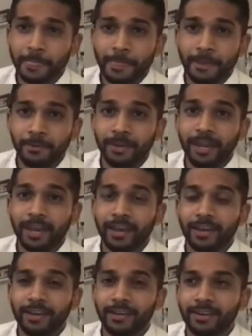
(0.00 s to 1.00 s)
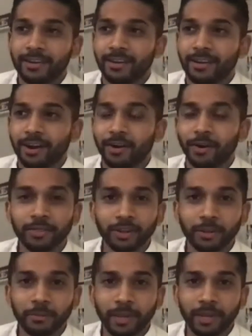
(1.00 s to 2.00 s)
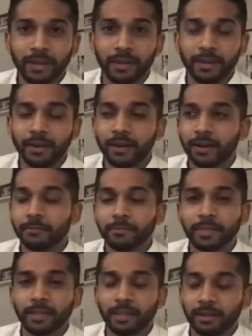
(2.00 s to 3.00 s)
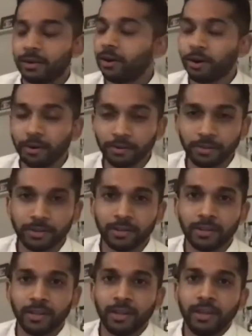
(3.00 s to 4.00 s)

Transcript: we had our own little pande- um, uh, our own little